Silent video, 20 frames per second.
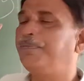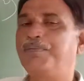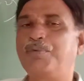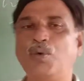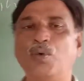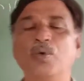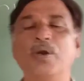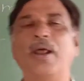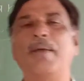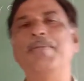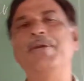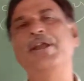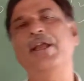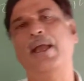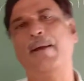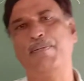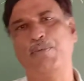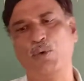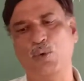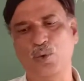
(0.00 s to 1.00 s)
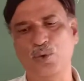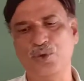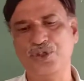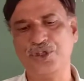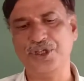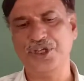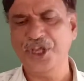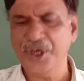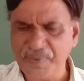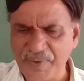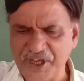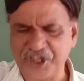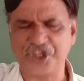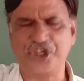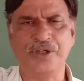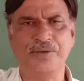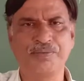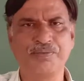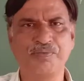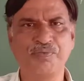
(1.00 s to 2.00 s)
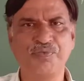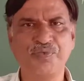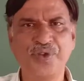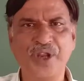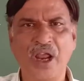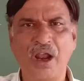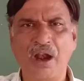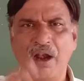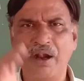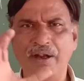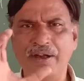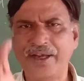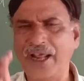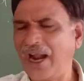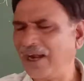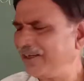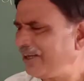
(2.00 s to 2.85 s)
programming approach, in which data